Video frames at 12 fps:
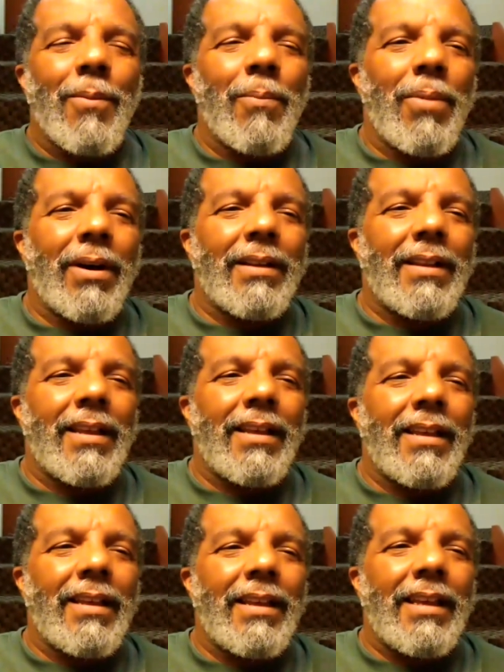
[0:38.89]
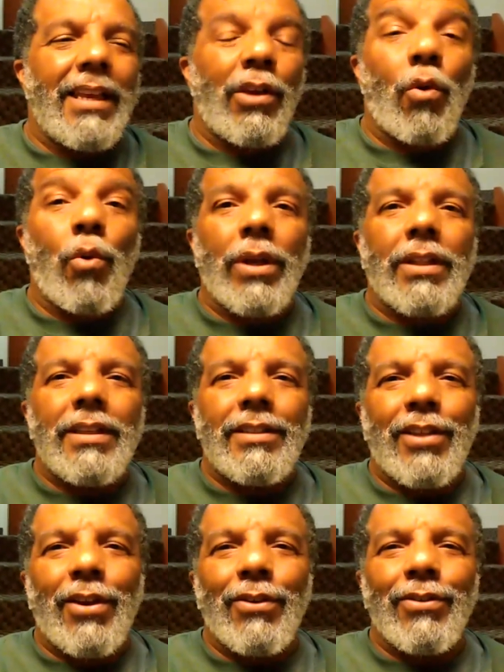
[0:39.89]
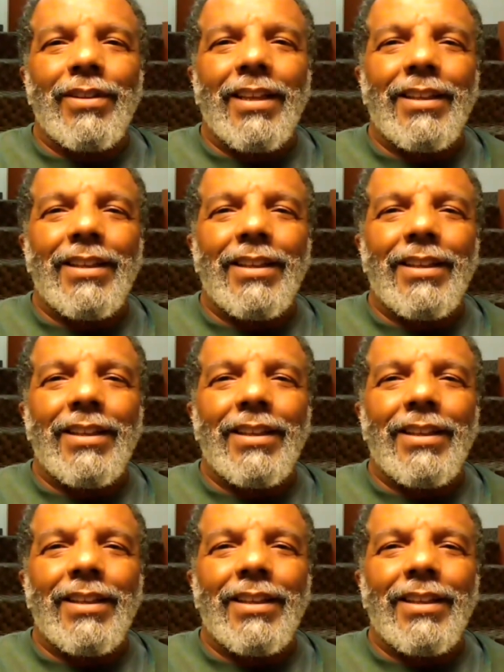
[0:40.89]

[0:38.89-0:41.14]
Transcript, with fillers: but it quickly turned